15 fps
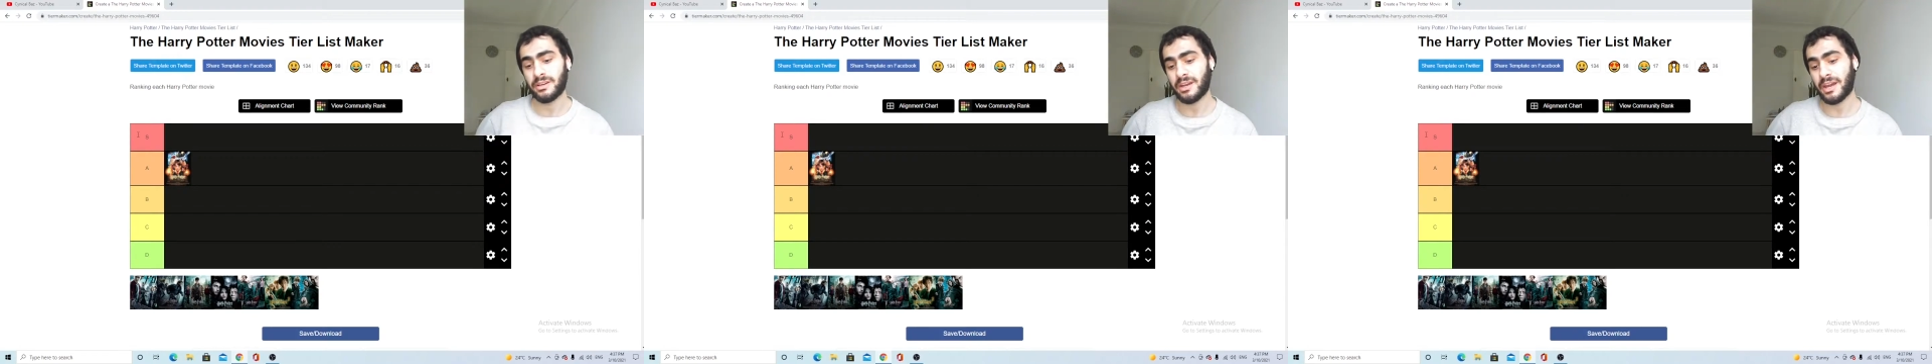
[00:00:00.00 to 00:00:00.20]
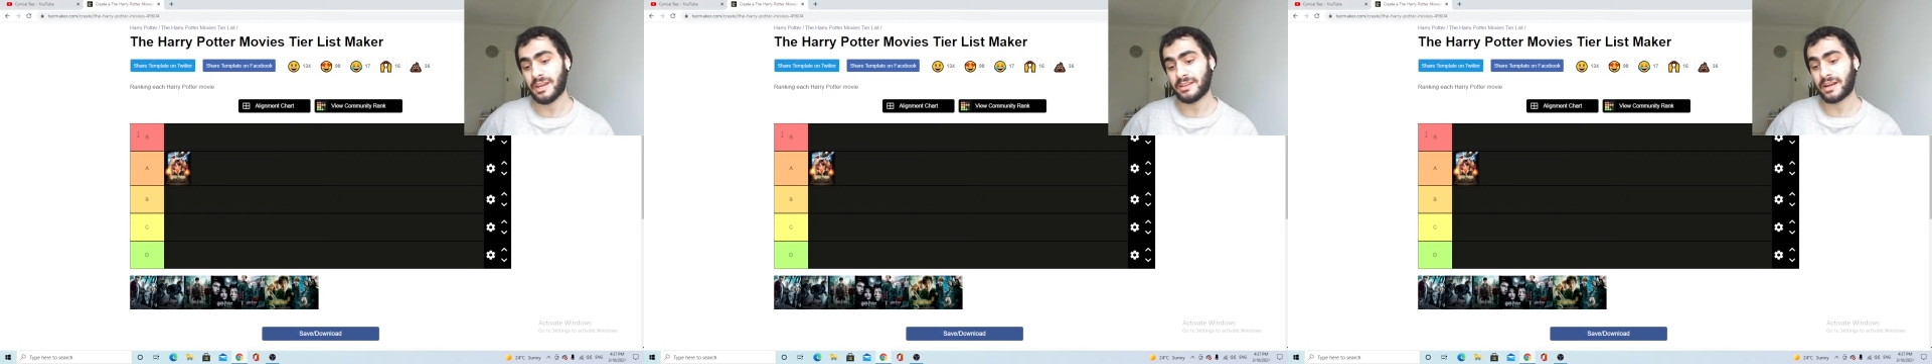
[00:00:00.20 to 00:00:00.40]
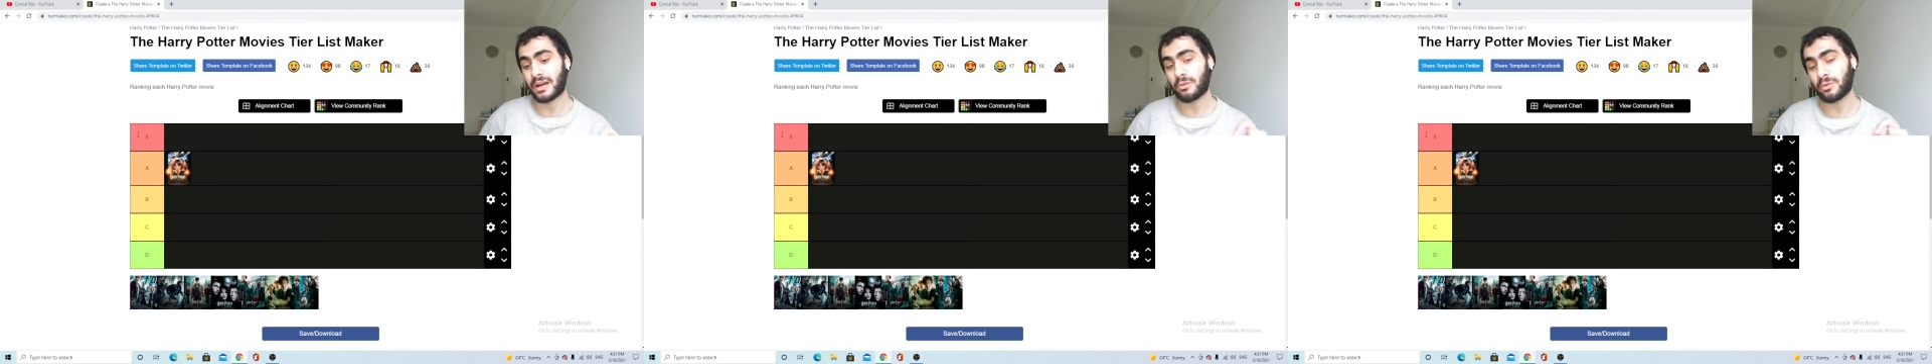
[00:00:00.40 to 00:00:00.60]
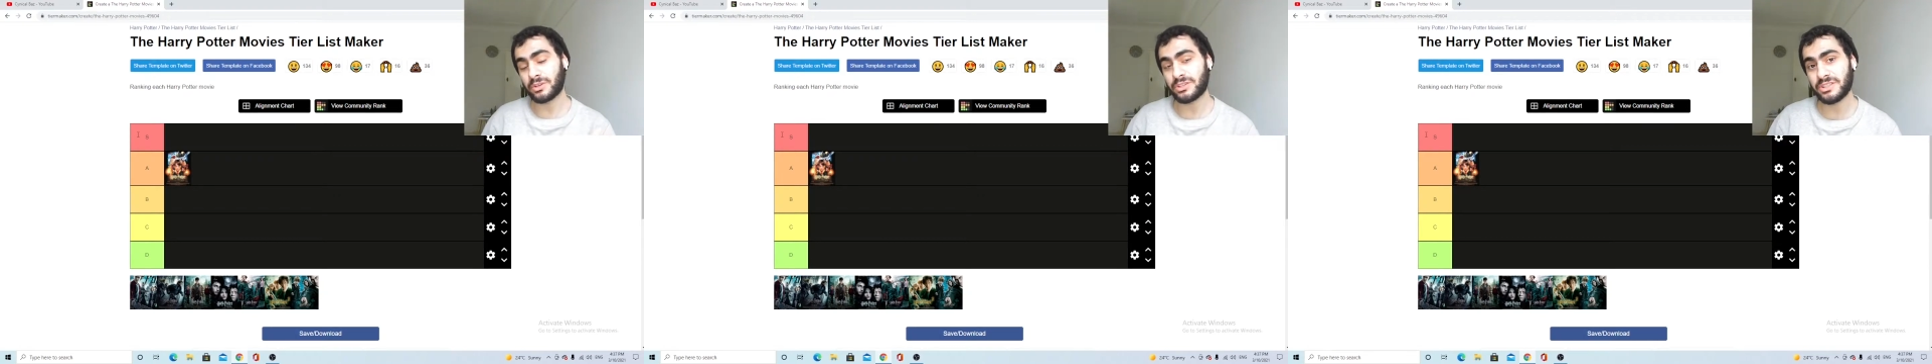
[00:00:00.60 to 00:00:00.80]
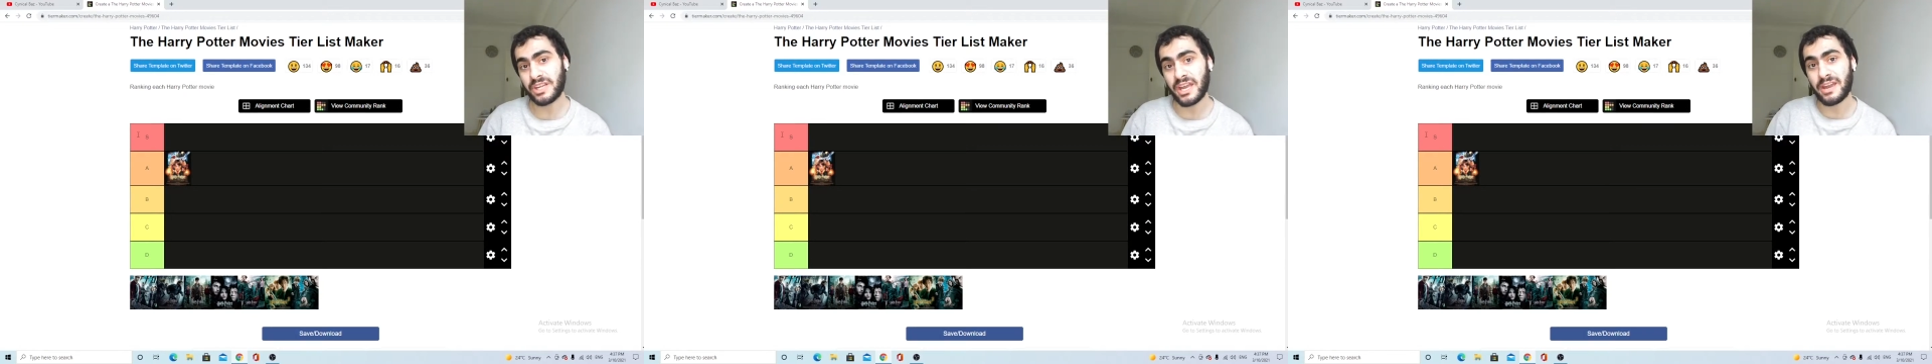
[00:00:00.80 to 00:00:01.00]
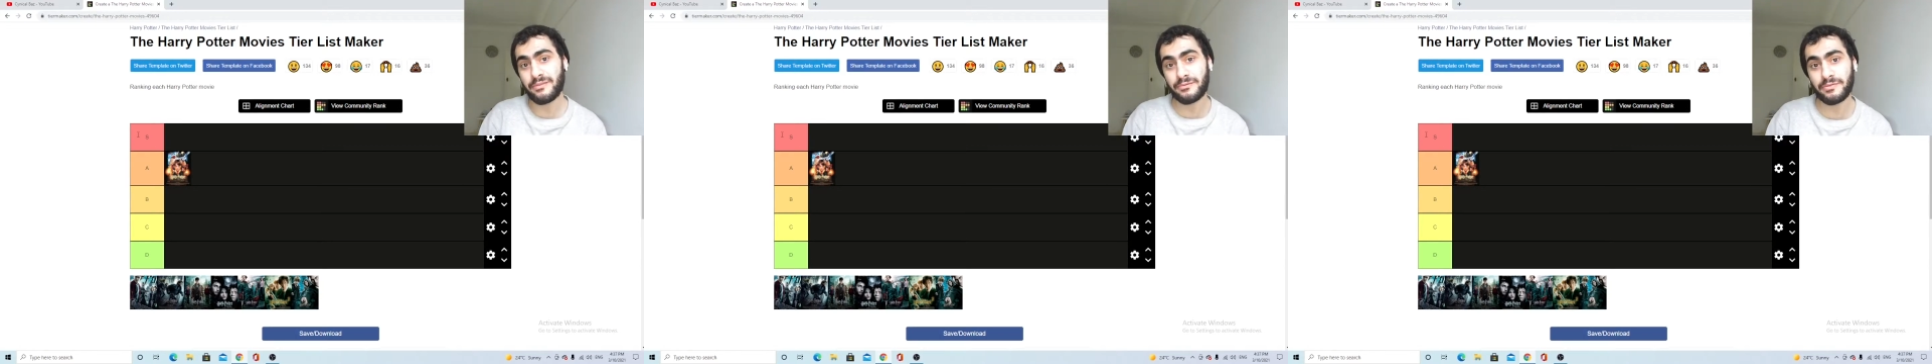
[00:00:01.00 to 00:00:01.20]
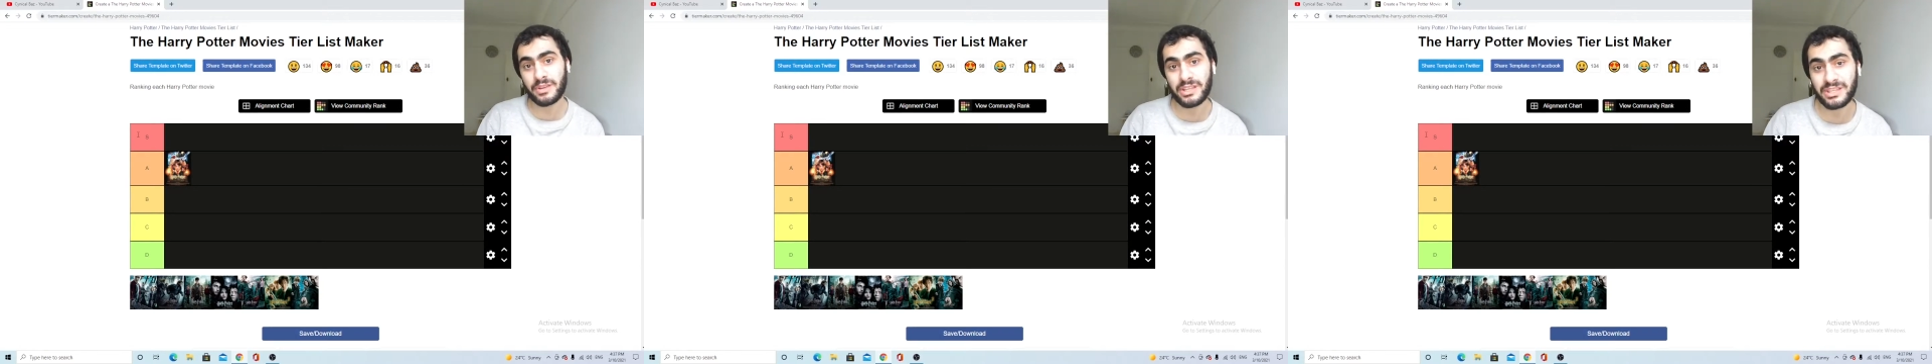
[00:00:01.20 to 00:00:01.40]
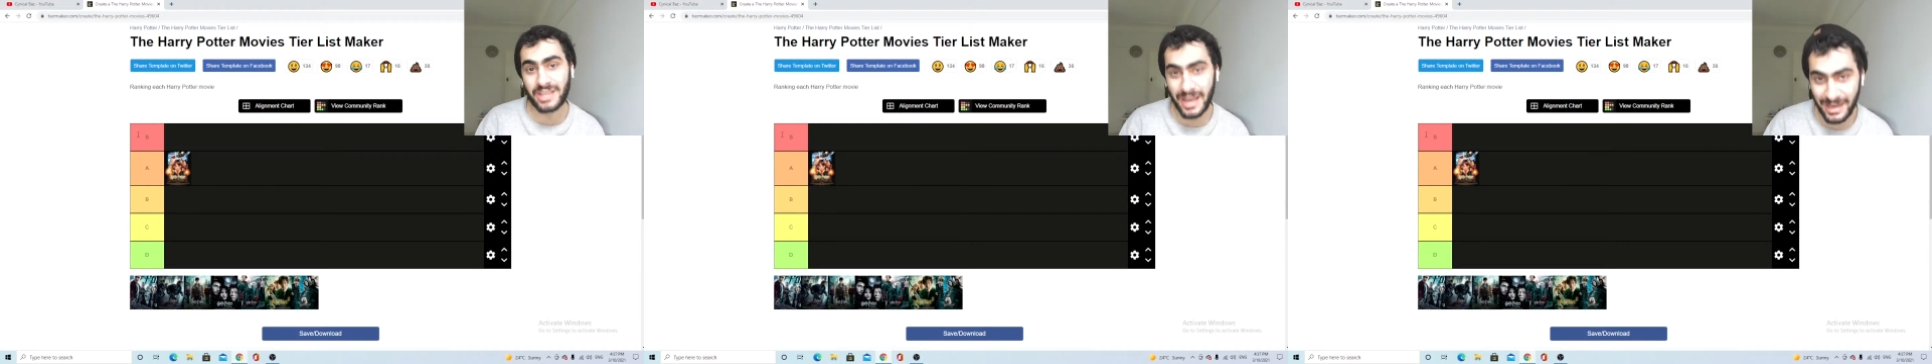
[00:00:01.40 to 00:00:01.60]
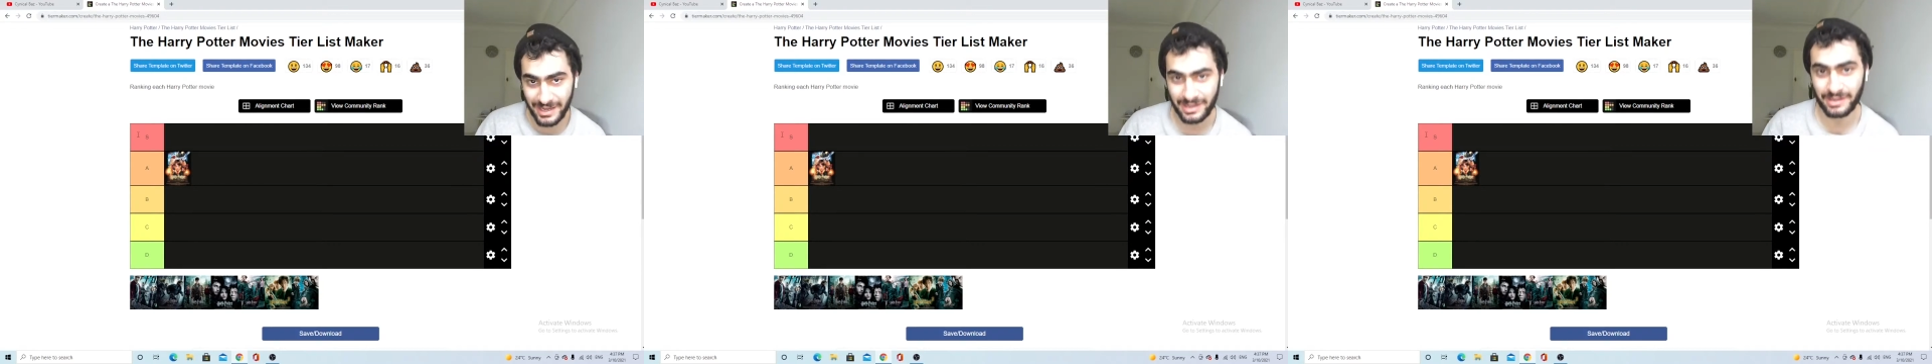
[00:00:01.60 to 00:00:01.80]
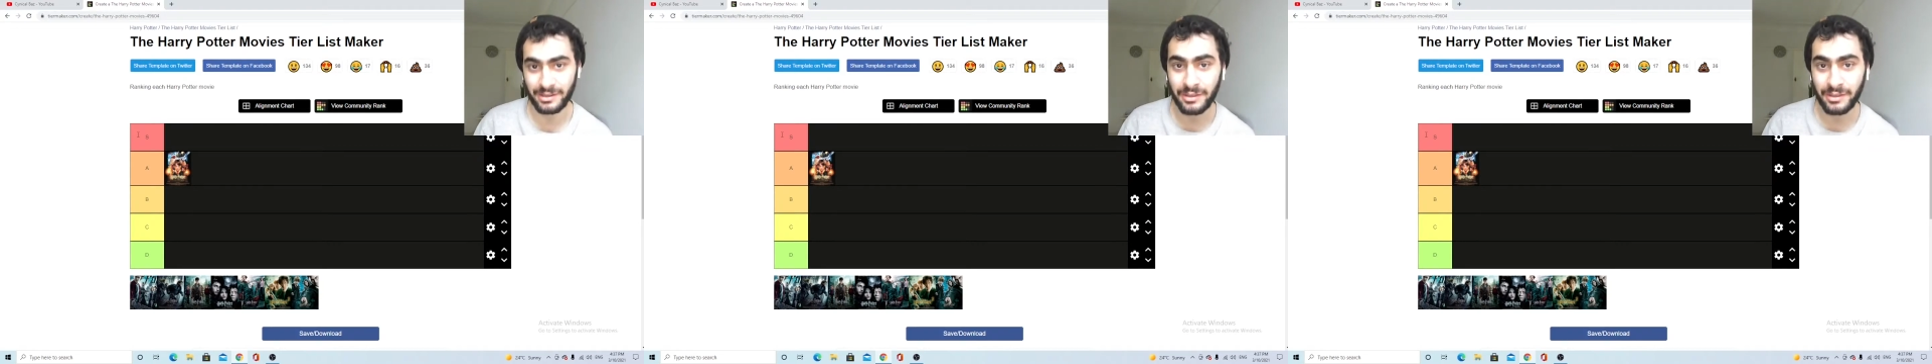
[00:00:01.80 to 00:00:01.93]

And I watched it every day.